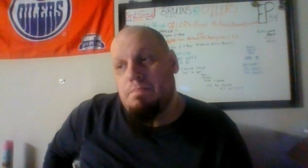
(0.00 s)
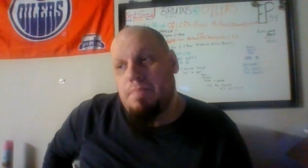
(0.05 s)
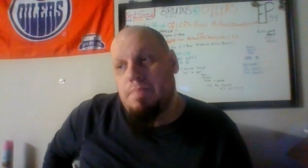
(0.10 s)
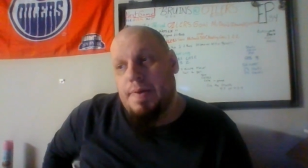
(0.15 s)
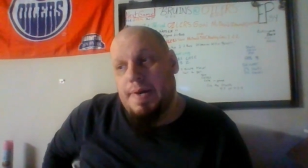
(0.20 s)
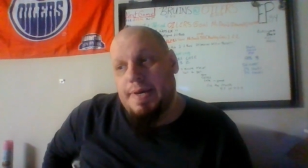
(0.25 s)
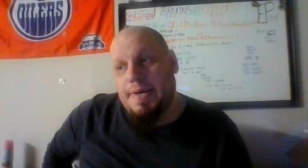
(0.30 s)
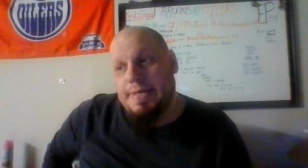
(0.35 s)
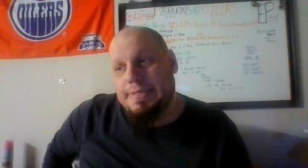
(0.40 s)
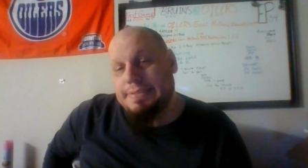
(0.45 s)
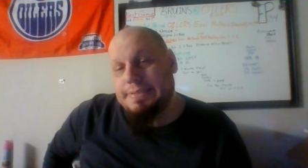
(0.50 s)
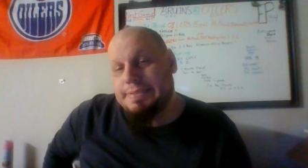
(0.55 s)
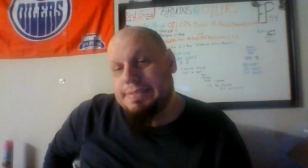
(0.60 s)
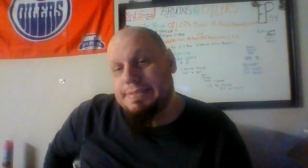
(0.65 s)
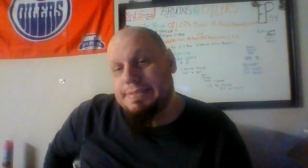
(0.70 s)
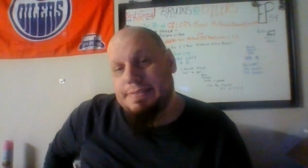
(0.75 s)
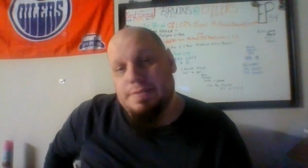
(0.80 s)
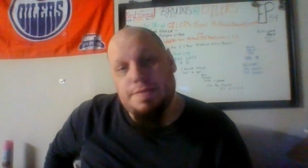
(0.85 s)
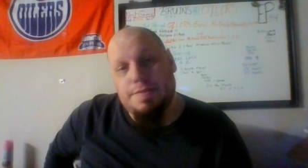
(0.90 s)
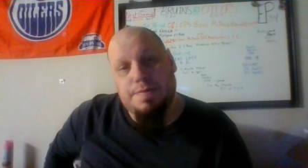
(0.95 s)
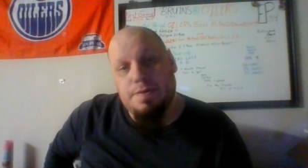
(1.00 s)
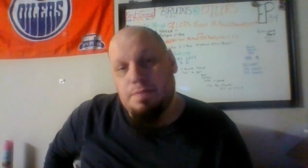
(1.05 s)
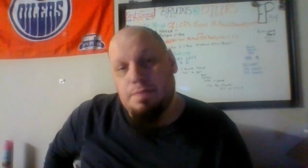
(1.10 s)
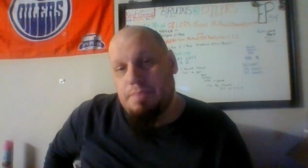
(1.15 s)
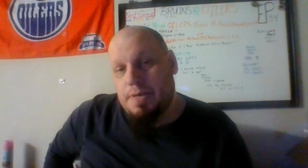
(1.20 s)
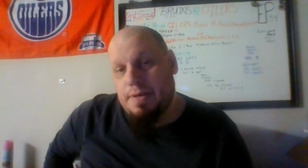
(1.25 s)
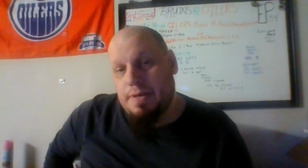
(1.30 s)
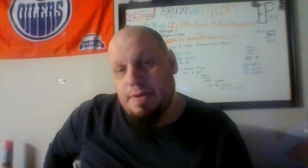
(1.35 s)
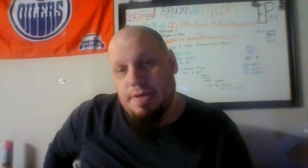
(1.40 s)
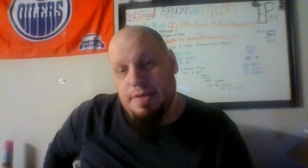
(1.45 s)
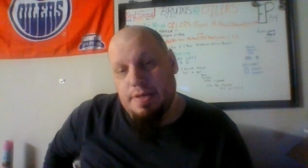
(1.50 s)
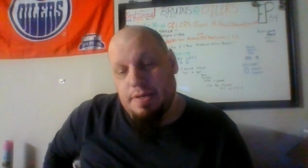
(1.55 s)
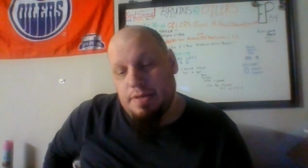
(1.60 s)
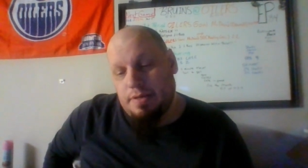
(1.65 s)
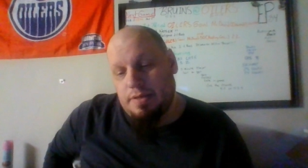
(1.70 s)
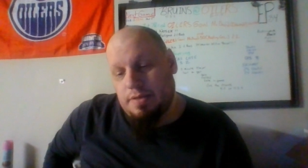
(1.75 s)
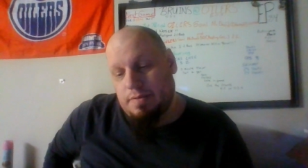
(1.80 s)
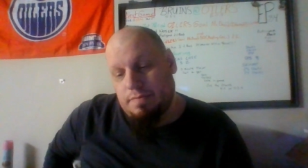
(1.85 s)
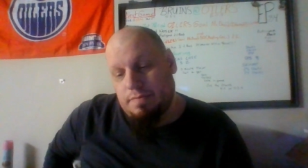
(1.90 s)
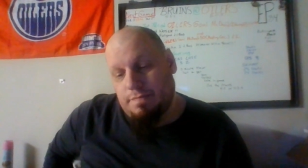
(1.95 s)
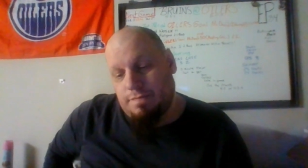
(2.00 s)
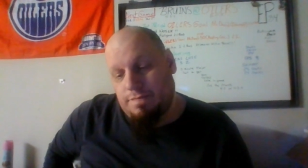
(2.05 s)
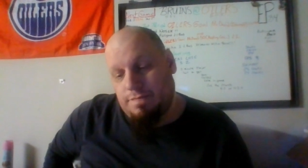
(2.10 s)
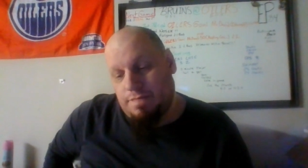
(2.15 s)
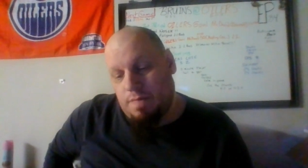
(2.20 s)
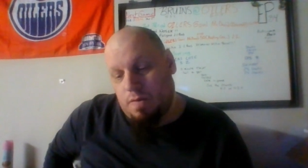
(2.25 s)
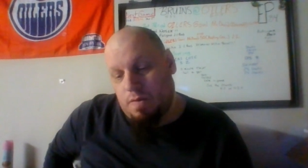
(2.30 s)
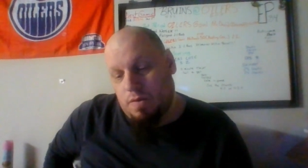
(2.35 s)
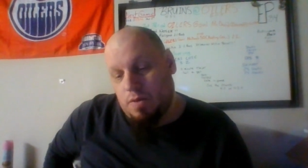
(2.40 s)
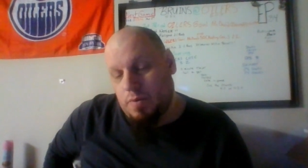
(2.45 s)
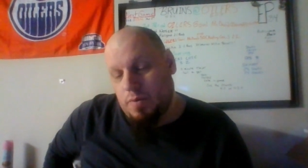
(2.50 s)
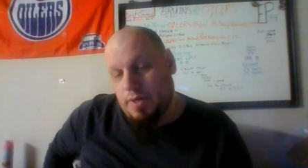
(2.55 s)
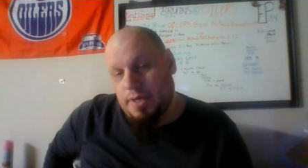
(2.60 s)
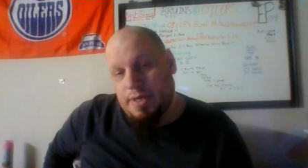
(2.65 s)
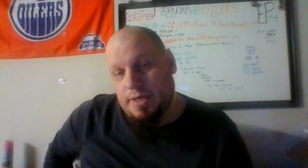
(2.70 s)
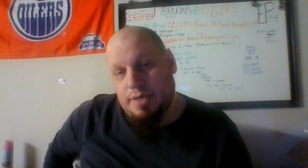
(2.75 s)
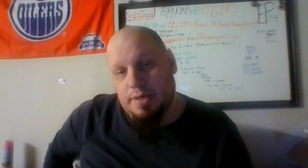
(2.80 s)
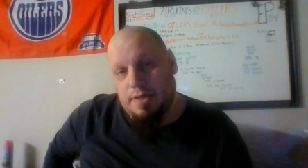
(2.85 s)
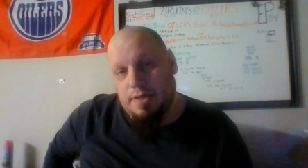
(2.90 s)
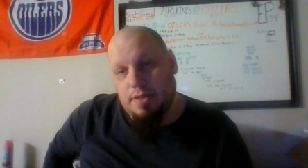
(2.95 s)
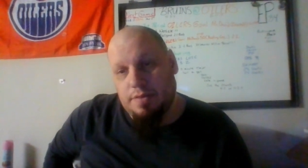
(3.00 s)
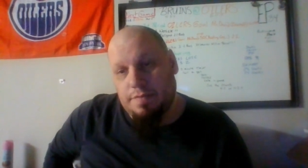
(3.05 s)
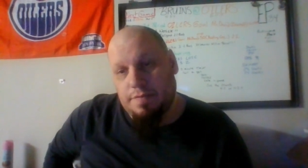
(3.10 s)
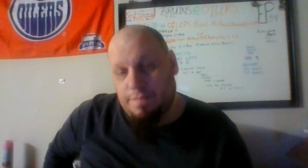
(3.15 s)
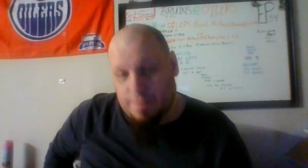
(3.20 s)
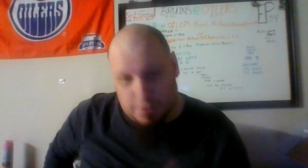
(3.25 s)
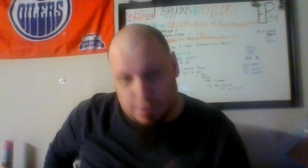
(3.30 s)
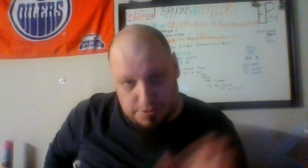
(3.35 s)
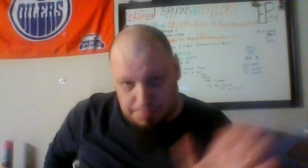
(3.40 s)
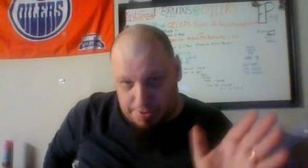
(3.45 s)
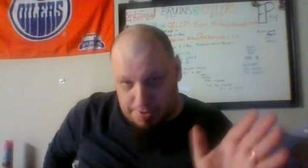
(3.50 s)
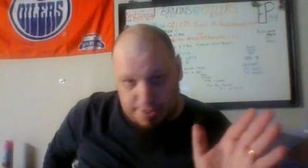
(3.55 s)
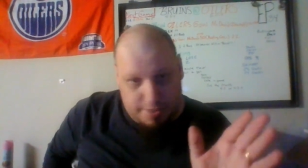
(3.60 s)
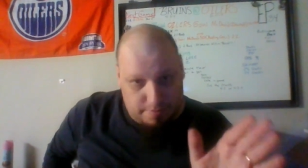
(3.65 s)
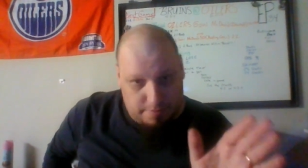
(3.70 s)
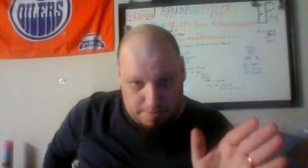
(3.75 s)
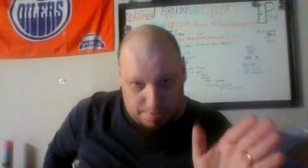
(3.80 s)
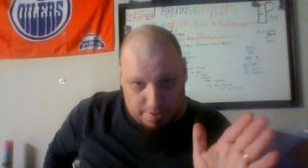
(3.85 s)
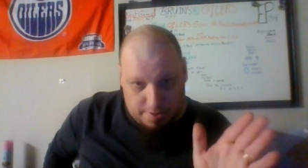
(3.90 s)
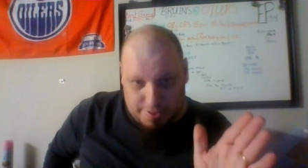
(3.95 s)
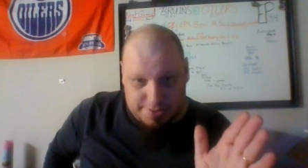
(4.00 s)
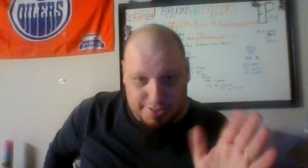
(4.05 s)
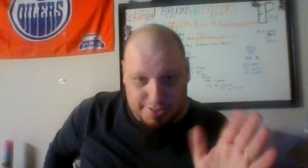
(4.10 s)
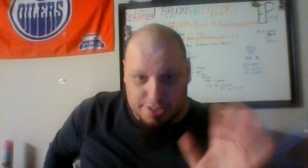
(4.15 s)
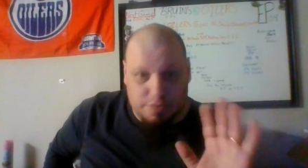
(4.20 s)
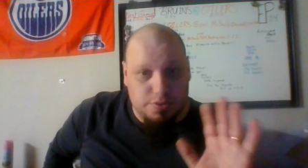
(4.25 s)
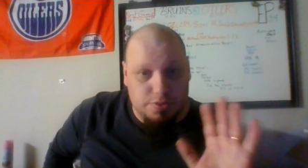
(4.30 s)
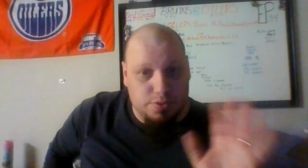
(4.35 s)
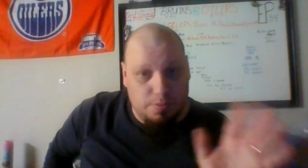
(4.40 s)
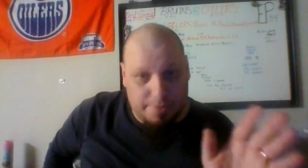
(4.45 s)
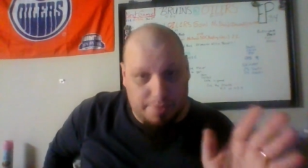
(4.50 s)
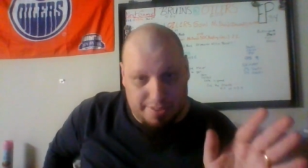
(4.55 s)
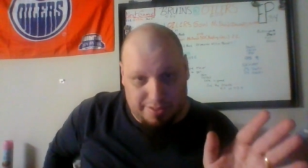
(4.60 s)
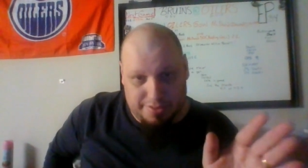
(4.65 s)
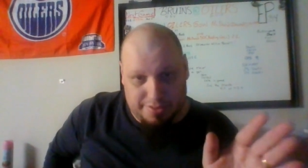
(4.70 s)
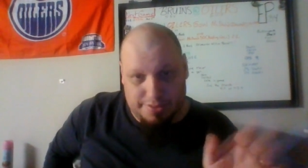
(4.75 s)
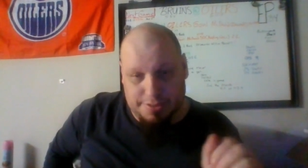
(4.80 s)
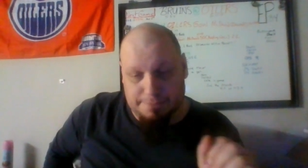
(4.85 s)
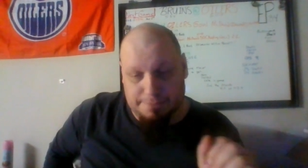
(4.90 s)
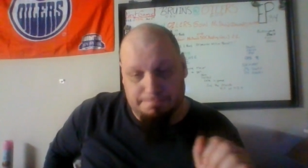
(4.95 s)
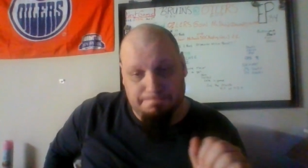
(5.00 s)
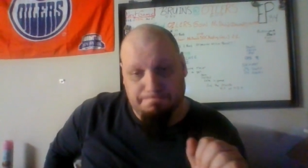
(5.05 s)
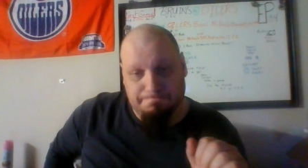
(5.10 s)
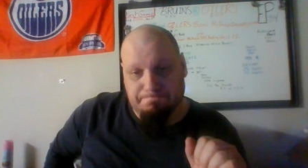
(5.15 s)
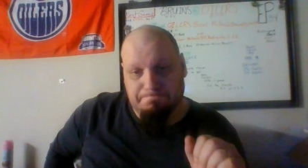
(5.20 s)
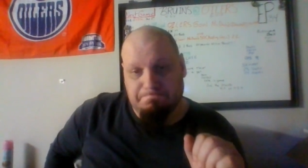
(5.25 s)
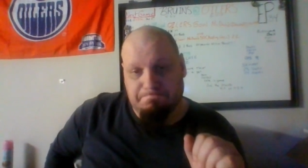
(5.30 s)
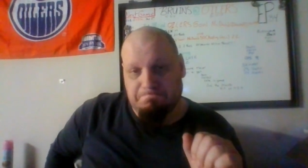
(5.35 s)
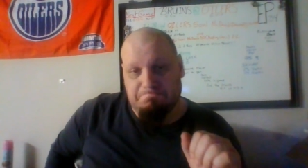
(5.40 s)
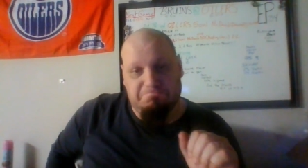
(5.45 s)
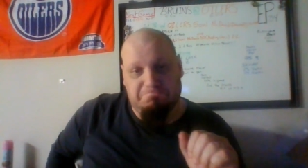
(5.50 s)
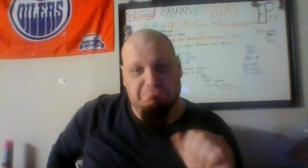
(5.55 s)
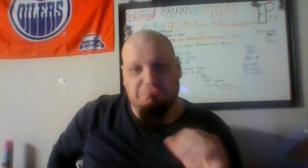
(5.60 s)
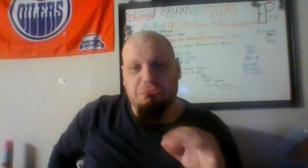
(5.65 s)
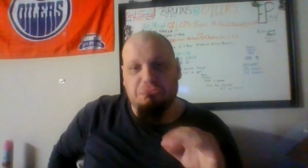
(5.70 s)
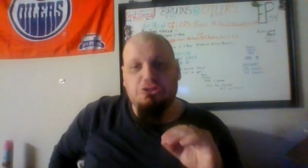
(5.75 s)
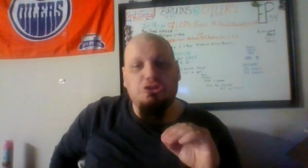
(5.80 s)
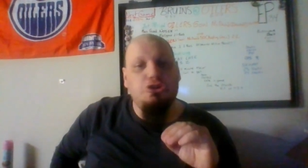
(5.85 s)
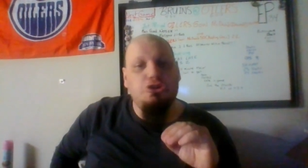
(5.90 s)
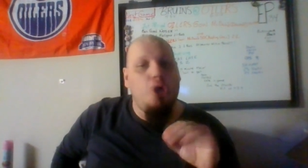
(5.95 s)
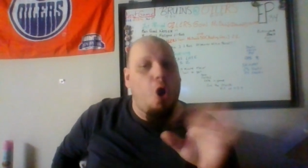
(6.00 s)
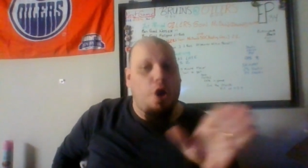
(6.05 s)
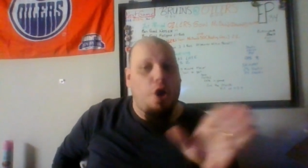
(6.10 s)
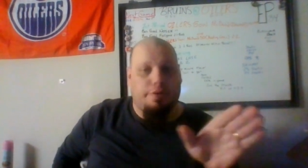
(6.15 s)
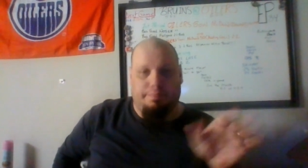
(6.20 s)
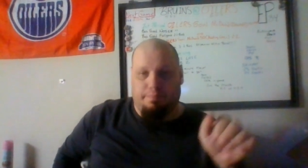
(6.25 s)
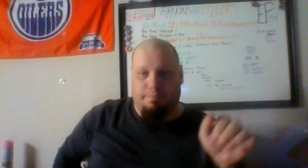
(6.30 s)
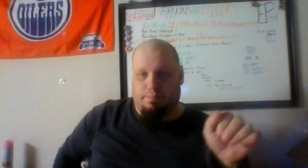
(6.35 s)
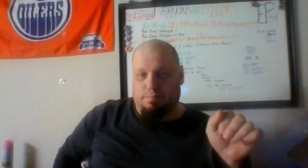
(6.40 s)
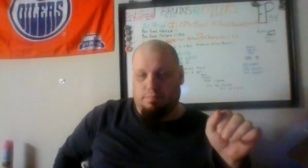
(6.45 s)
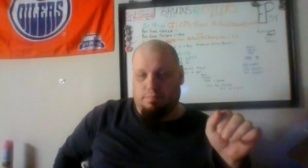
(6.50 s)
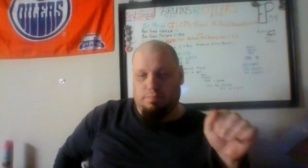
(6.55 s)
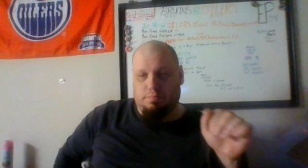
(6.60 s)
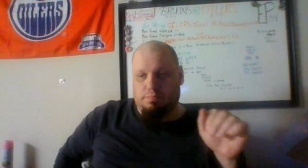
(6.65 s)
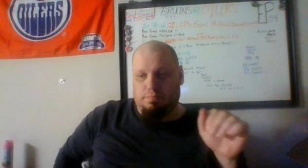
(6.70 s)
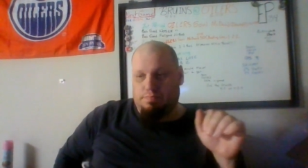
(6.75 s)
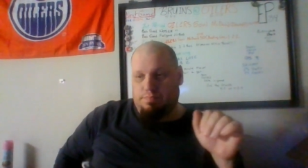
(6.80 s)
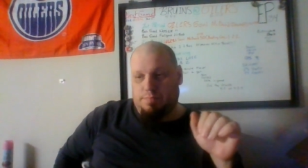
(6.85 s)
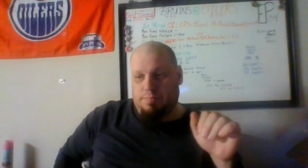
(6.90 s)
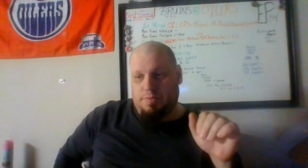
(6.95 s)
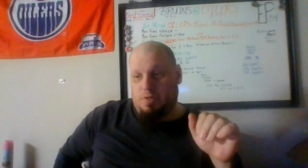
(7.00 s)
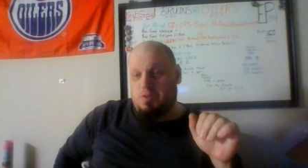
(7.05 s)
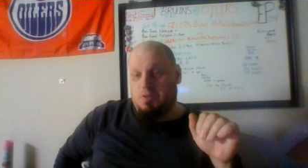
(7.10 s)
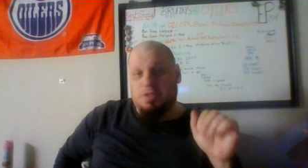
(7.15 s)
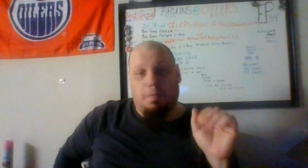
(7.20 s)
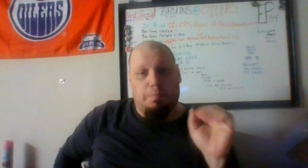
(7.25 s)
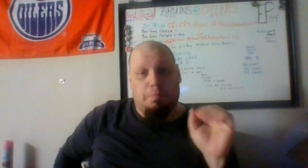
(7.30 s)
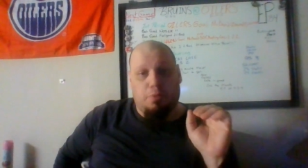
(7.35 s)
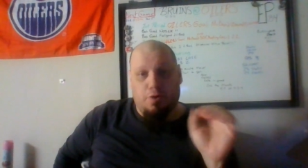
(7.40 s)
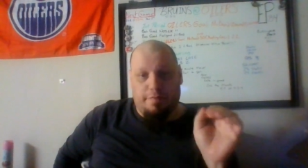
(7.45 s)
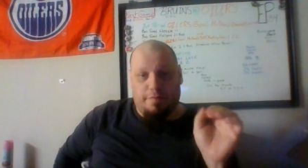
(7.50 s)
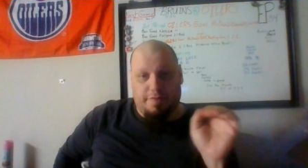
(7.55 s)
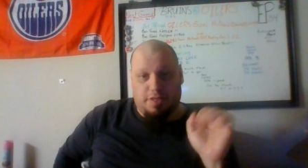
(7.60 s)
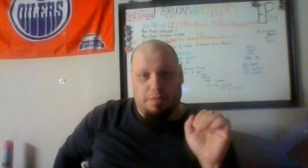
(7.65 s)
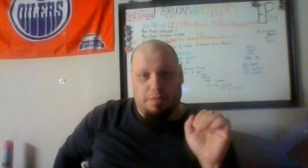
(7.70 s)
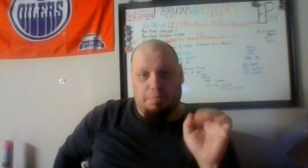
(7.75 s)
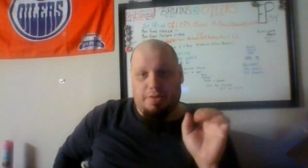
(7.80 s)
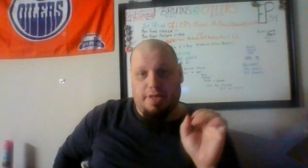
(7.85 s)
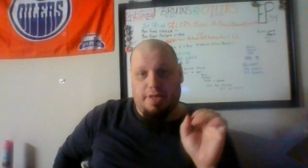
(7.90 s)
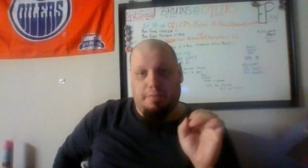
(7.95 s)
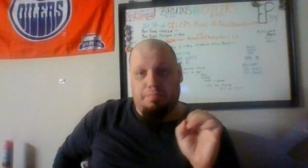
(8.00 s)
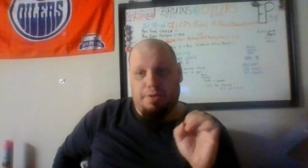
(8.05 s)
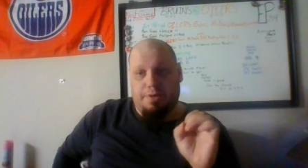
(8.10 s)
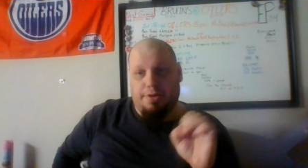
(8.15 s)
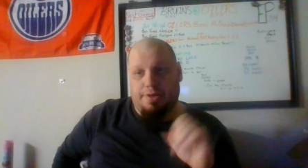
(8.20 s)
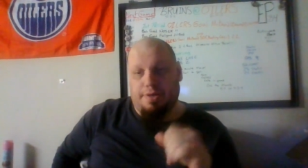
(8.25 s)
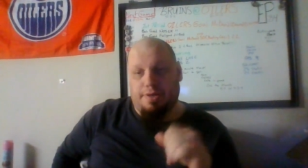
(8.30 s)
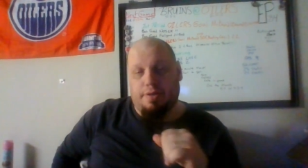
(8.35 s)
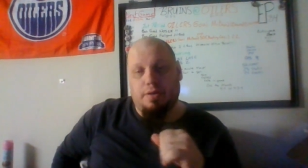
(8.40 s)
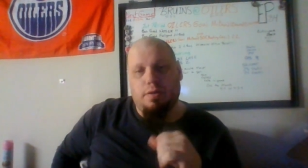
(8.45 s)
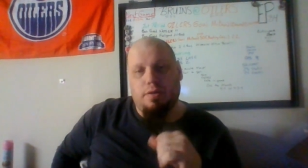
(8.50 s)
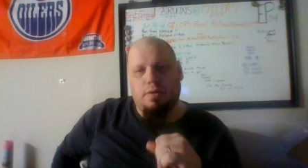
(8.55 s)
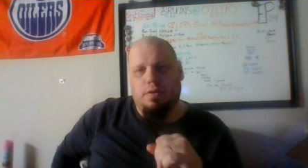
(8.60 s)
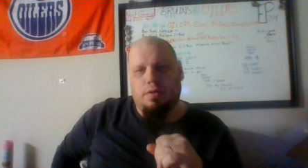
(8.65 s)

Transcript: But the third period following the first period, remember how I said there was no penalties? None. It was a perfectly played period.